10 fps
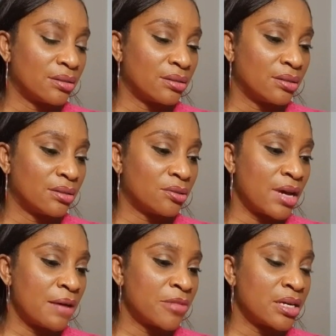So
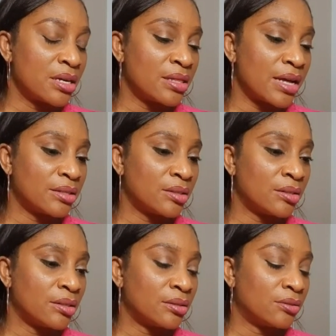I'm thinking that
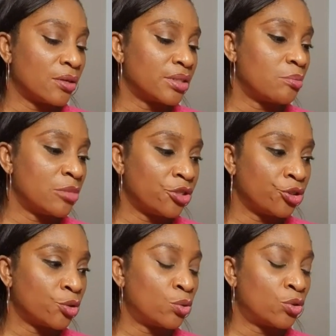it's not a
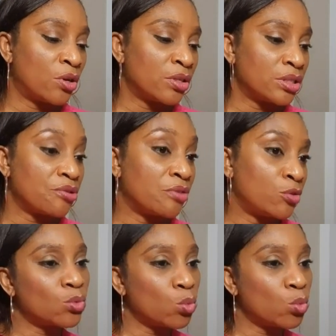military coup, not a revolution